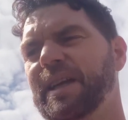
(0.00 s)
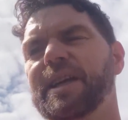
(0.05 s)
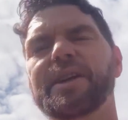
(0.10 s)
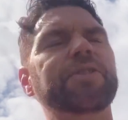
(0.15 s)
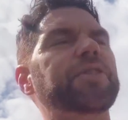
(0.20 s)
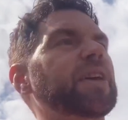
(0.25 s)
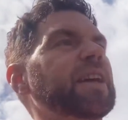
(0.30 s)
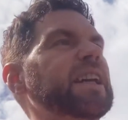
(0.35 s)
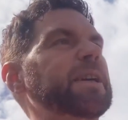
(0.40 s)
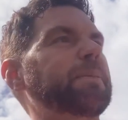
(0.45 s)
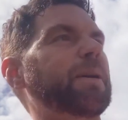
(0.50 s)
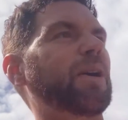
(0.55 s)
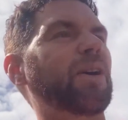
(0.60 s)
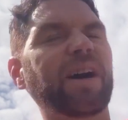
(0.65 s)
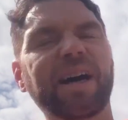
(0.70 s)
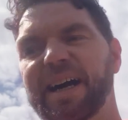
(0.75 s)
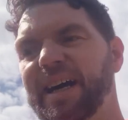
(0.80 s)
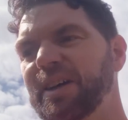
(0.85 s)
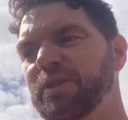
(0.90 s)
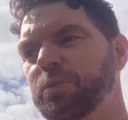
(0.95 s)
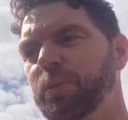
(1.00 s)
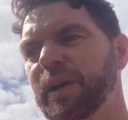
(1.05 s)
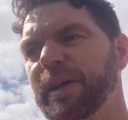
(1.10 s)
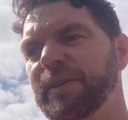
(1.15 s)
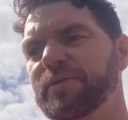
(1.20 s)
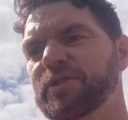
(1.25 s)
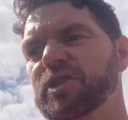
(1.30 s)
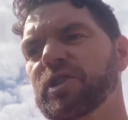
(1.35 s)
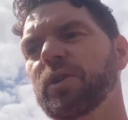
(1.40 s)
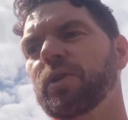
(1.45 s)
Think about how
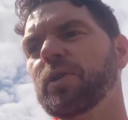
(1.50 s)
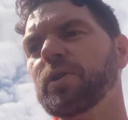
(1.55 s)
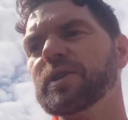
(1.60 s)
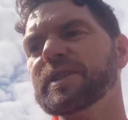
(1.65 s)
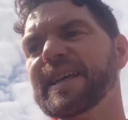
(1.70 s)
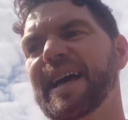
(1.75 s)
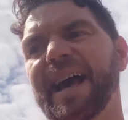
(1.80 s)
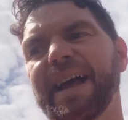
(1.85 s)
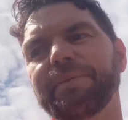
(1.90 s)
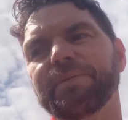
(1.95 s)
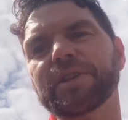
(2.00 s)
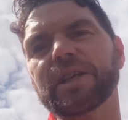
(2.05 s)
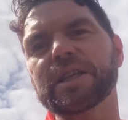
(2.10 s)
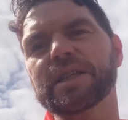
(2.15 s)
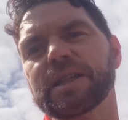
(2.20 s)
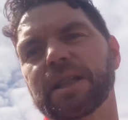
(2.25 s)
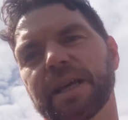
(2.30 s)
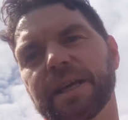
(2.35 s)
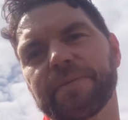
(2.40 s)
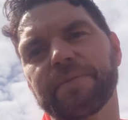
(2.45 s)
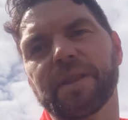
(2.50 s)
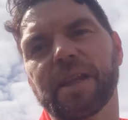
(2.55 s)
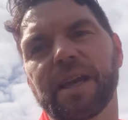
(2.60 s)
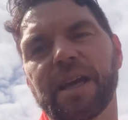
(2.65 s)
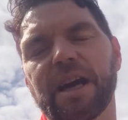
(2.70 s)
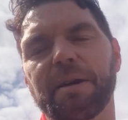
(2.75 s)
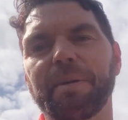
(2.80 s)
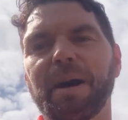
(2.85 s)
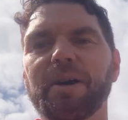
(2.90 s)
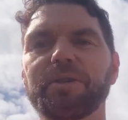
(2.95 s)
we've talked endlessly
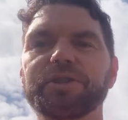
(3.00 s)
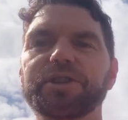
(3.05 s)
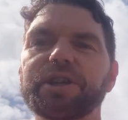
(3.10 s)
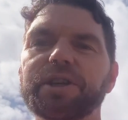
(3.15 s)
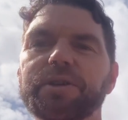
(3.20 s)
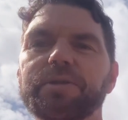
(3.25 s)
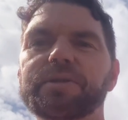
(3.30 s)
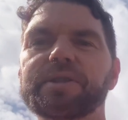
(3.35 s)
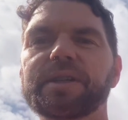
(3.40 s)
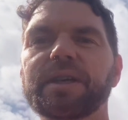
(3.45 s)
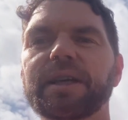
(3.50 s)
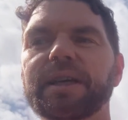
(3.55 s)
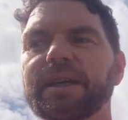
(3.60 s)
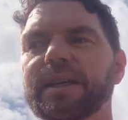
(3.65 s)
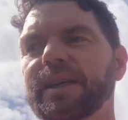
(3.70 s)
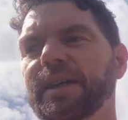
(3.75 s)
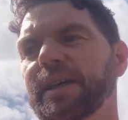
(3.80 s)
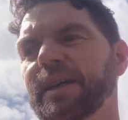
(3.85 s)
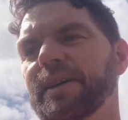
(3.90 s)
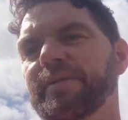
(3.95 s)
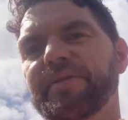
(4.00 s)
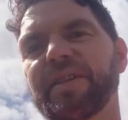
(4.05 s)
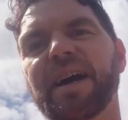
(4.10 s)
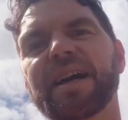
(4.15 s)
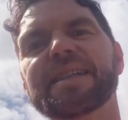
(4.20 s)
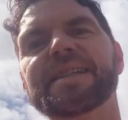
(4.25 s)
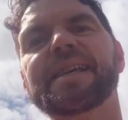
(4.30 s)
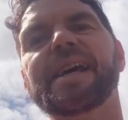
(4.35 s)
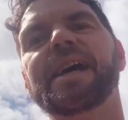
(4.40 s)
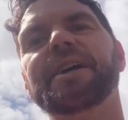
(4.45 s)
about using
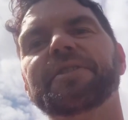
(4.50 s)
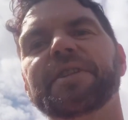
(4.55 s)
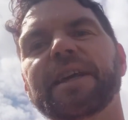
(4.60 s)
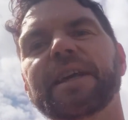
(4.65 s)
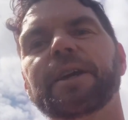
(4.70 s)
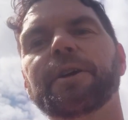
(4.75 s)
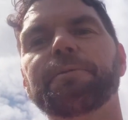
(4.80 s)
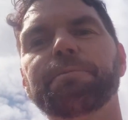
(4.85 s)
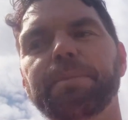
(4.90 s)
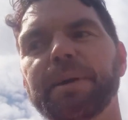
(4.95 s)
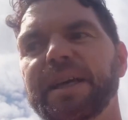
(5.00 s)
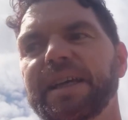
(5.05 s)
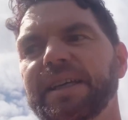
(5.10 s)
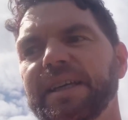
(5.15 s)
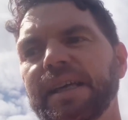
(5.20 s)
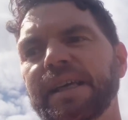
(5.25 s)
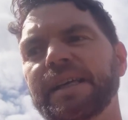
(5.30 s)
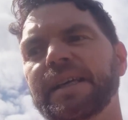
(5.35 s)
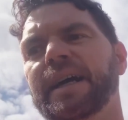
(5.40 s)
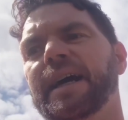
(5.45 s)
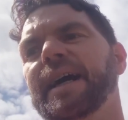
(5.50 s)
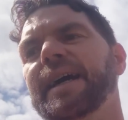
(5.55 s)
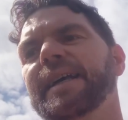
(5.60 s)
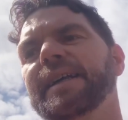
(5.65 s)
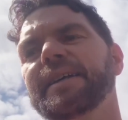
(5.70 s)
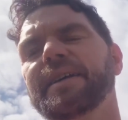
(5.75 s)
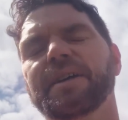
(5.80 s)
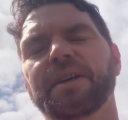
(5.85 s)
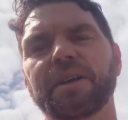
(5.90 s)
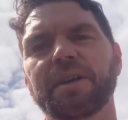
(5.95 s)
that technique of
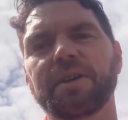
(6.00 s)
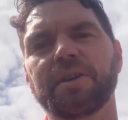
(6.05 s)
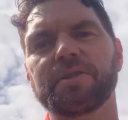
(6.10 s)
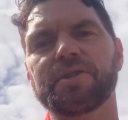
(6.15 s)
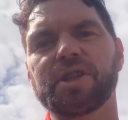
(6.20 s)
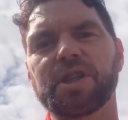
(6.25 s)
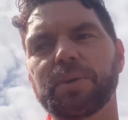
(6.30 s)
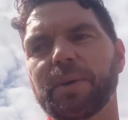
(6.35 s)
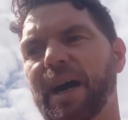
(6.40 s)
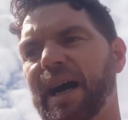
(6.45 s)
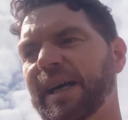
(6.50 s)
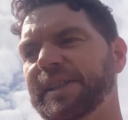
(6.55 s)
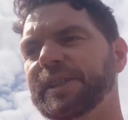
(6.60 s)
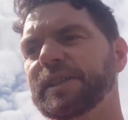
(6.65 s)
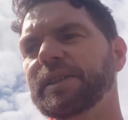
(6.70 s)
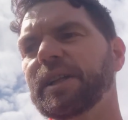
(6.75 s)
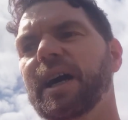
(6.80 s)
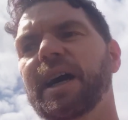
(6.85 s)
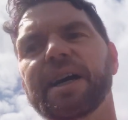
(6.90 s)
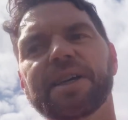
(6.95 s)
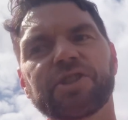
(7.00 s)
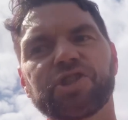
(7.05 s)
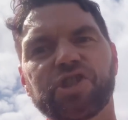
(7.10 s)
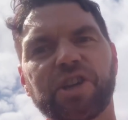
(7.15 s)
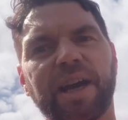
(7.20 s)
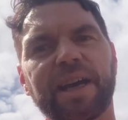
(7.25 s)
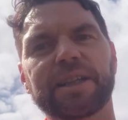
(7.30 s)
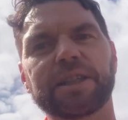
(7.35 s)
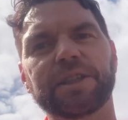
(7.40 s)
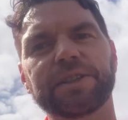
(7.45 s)
PEA to analyse
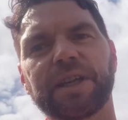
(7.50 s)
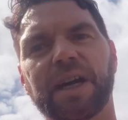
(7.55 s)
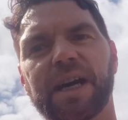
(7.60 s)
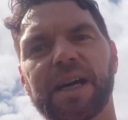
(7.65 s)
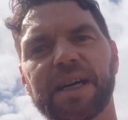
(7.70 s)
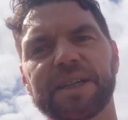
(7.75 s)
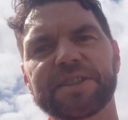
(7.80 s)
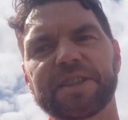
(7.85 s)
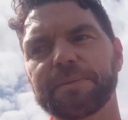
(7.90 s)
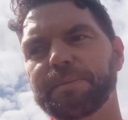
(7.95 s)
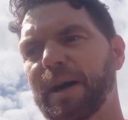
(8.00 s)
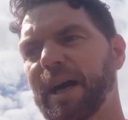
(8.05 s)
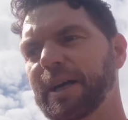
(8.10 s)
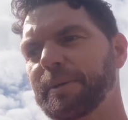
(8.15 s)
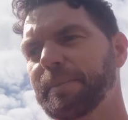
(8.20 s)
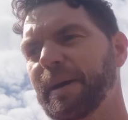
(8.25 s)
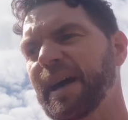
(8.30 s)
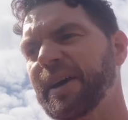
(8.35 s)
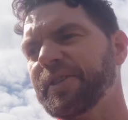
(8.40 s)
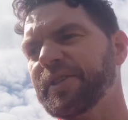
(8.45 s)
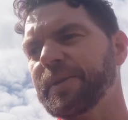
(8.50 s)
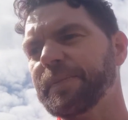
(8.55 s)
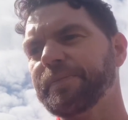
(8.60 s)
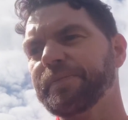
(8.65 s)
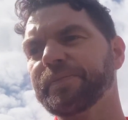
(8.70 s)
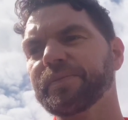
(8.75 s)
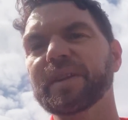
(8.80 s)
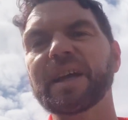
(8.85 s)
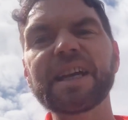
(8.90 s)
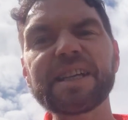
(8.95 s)
Jekyll and Hyde in Macbeth.
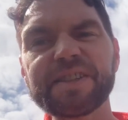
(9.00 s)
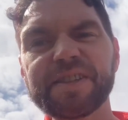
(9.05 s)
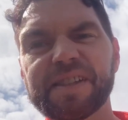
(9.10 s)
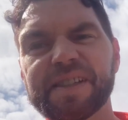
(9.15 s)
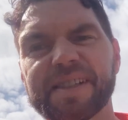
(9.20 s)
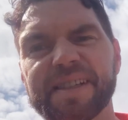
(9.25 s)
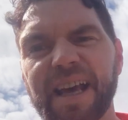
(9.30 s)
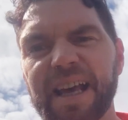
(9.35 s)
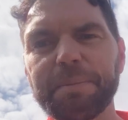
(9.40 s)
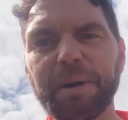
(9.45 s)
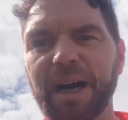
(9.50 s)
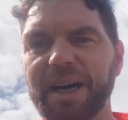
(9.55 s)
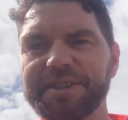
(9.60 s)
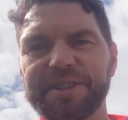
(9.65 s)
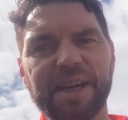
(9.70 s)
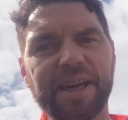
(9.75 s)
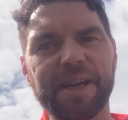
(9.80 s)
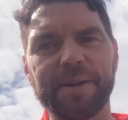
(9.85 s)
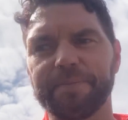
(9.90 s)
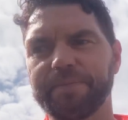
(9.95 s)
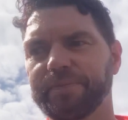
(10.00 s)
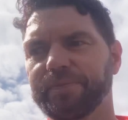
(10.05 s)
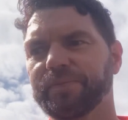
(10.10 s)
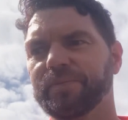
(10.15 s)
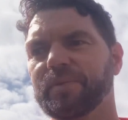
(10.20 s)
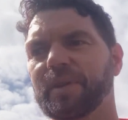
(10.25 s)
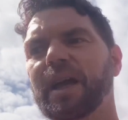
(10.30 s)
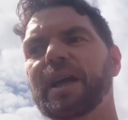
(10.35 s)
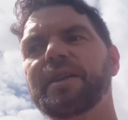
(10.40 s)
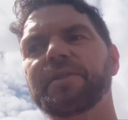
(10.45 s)
It's the same idea.
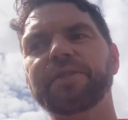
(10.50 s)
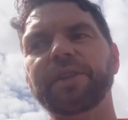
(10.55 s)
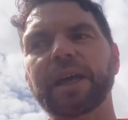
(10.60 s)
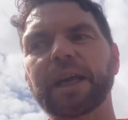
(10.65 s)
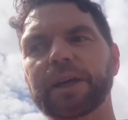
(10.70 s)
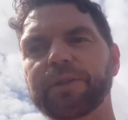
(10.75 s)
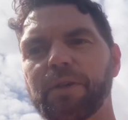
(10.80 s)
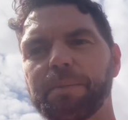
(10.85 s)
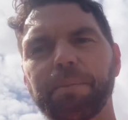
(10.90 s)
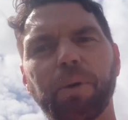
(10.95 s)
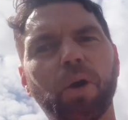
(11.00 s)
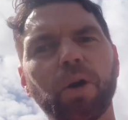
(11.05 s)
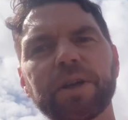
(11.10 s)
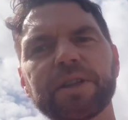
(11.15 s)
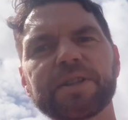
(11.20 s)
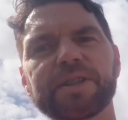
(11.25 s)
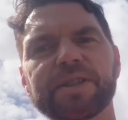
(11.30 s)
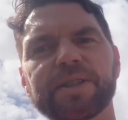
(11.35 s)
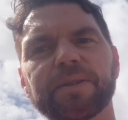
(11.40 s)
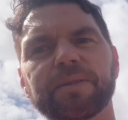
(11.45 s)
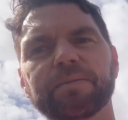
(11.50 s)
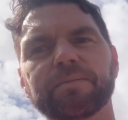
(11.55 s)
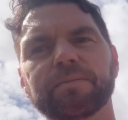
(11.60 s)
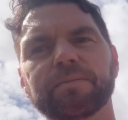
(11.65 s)
Think of a point,